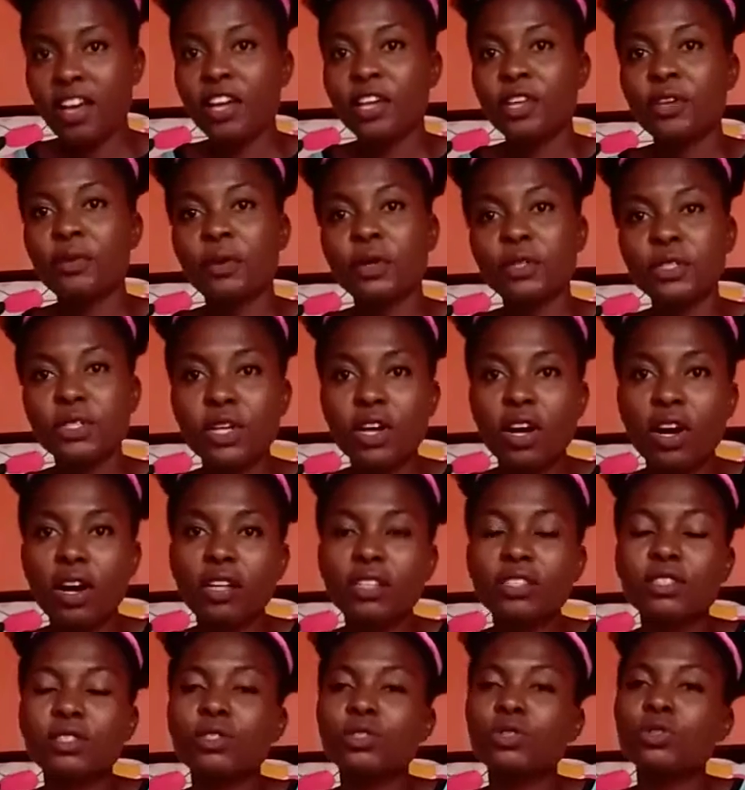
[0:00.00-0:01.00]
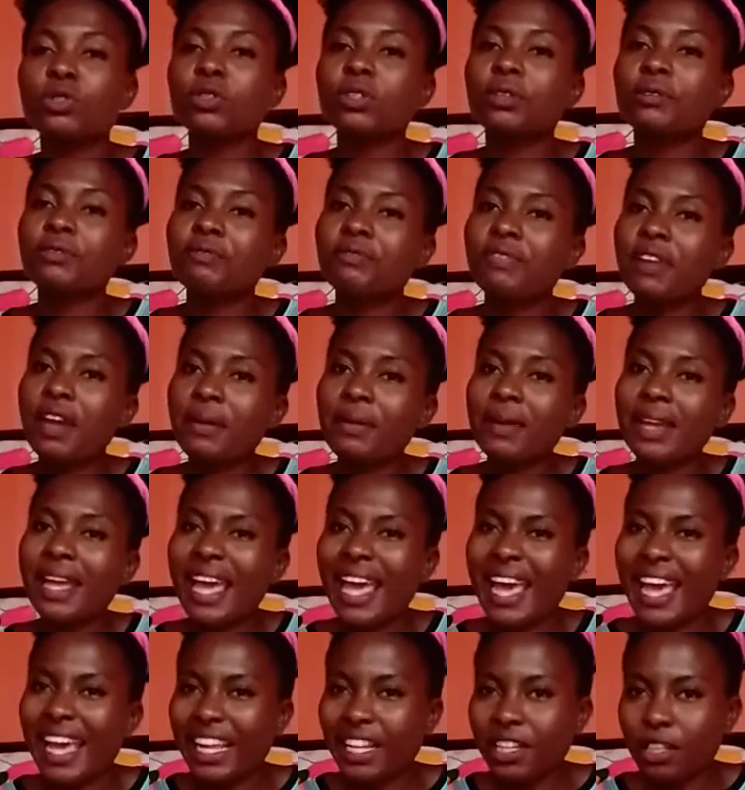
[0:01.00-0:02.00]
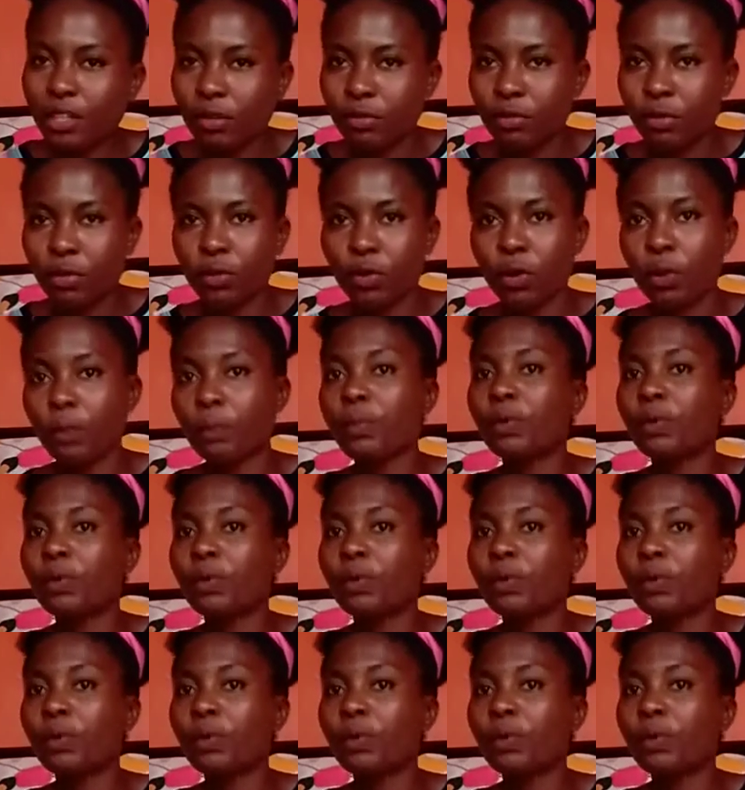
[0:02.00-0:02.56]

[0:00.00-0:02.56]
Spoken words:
You want to cut to the very end of the rope,